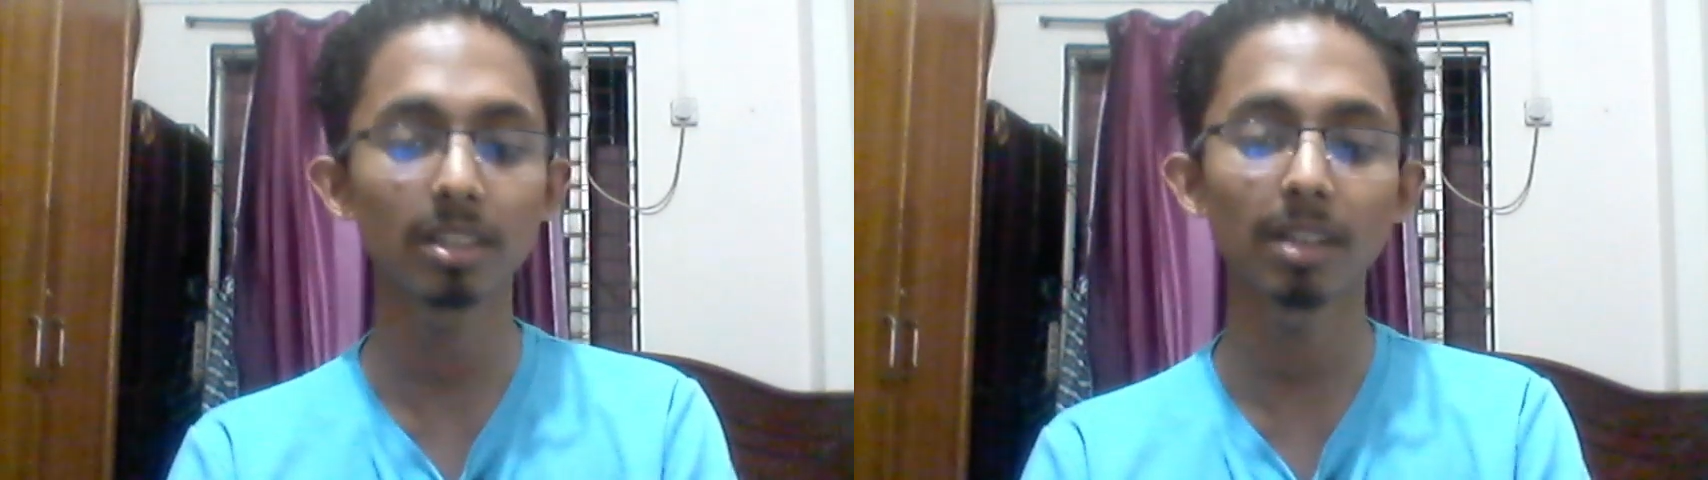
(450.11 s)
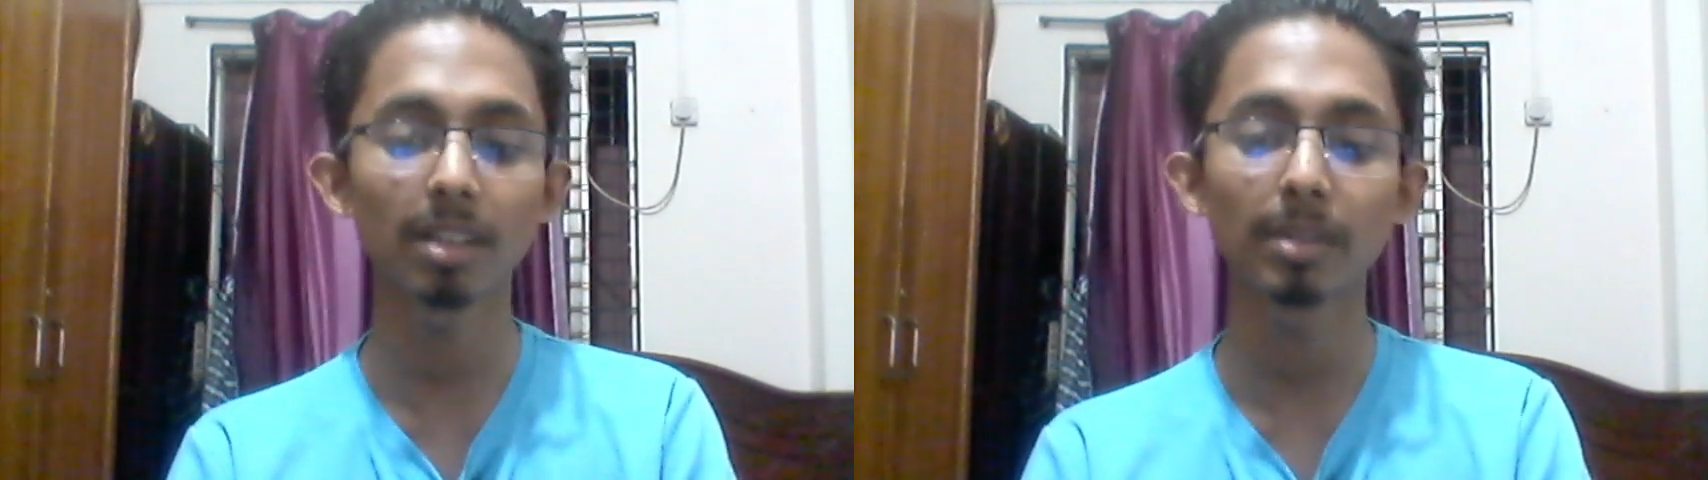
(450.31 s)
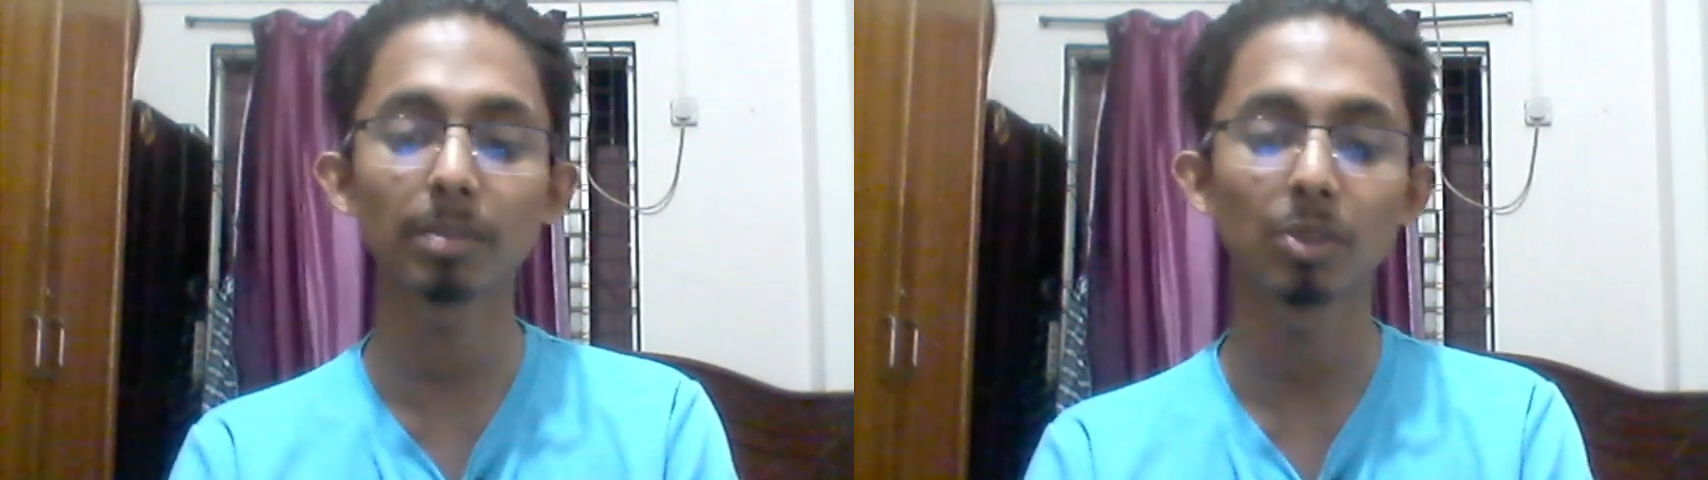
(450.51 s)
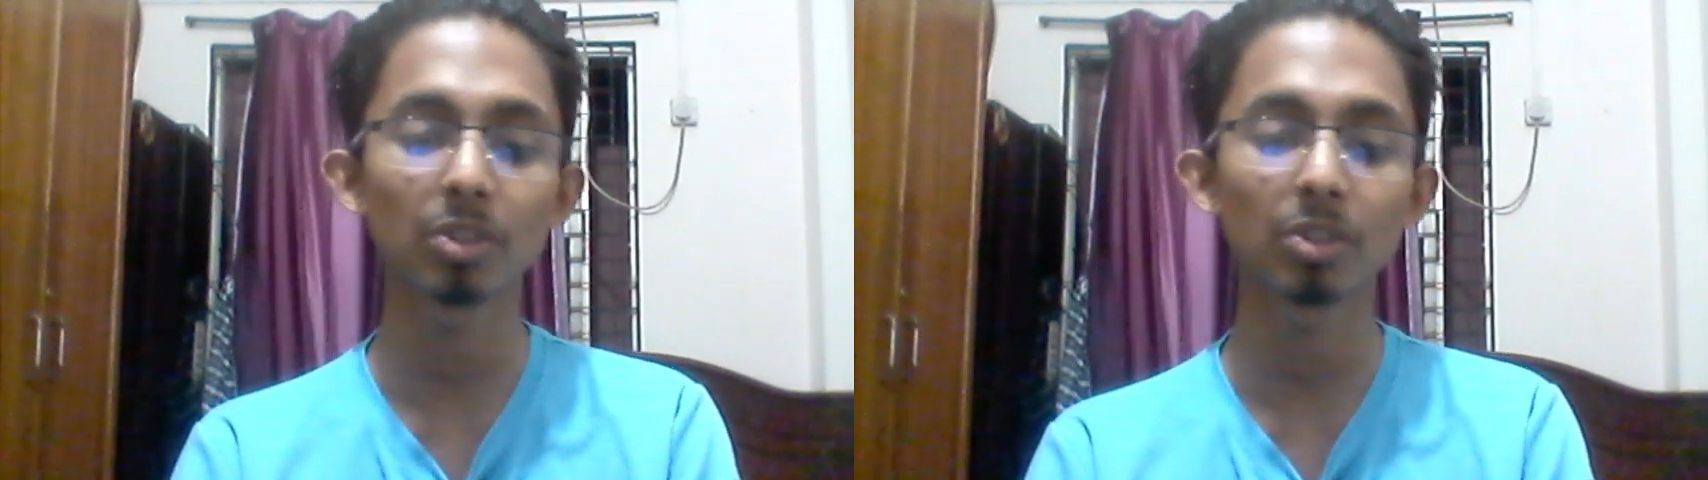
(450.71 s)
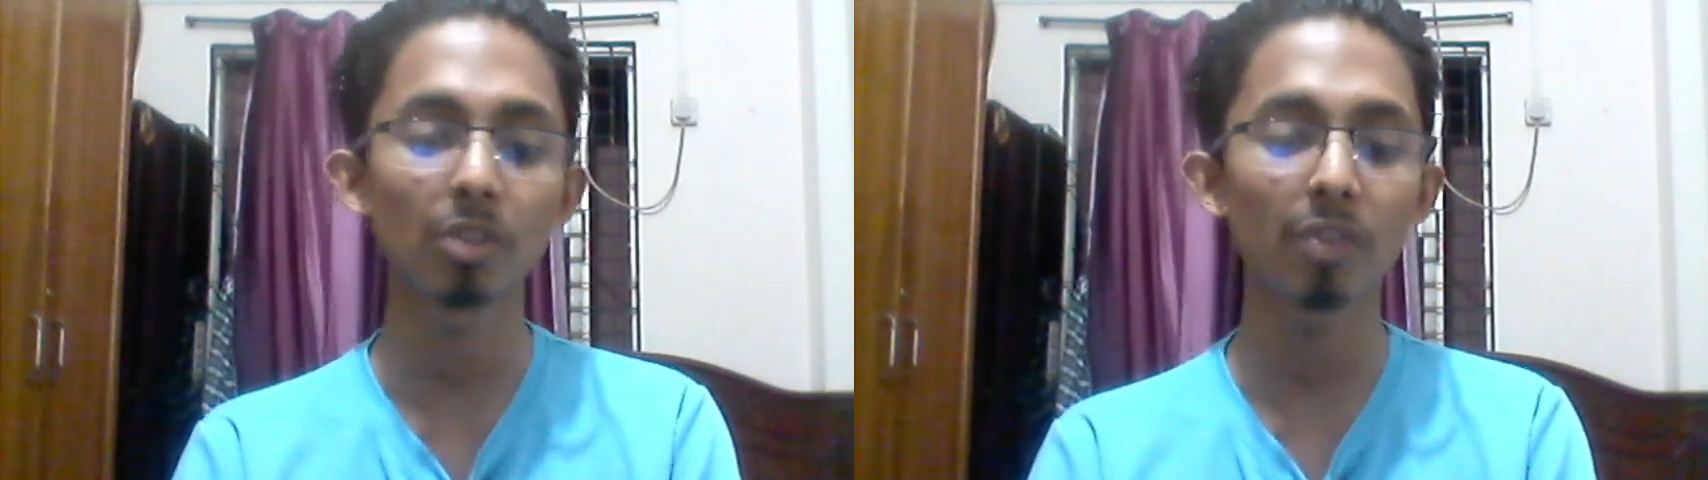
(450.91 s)
Islamic
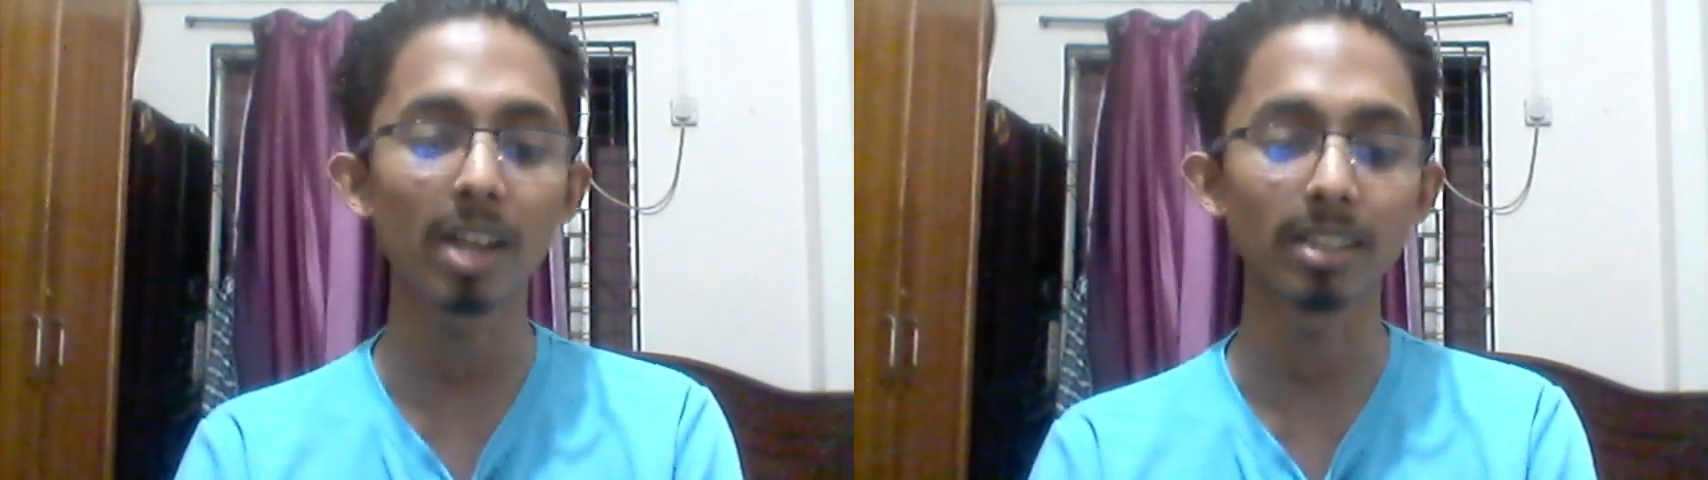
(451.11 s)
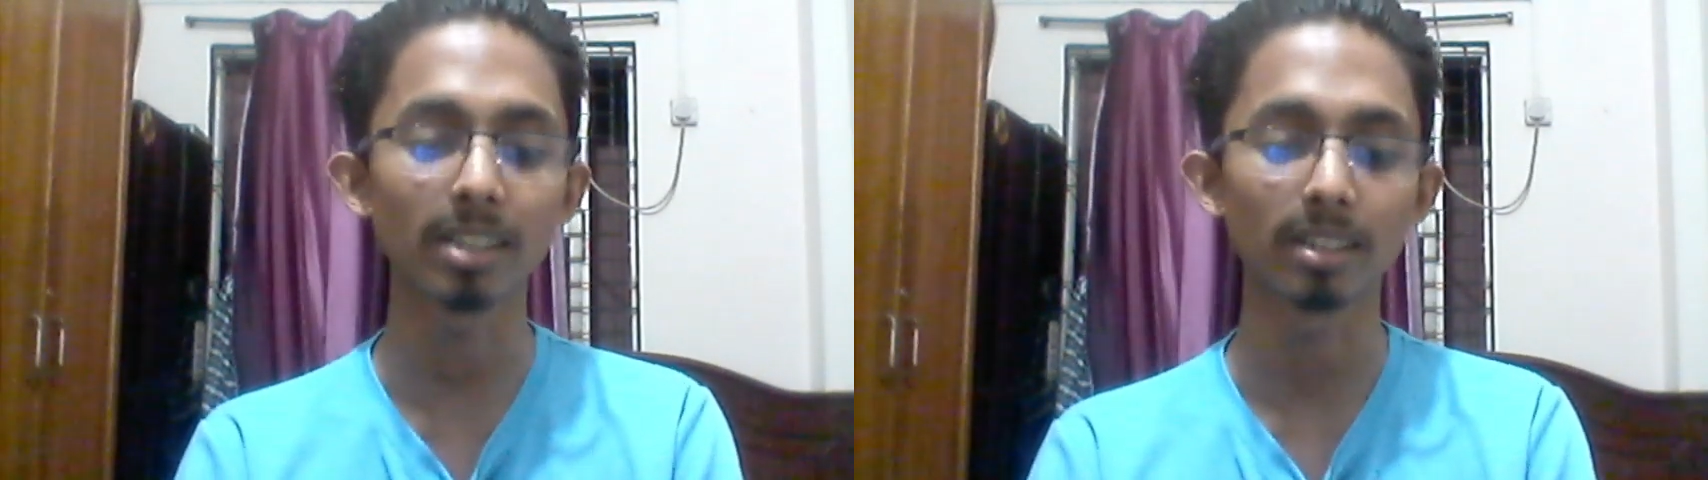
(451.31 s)
modes of finance.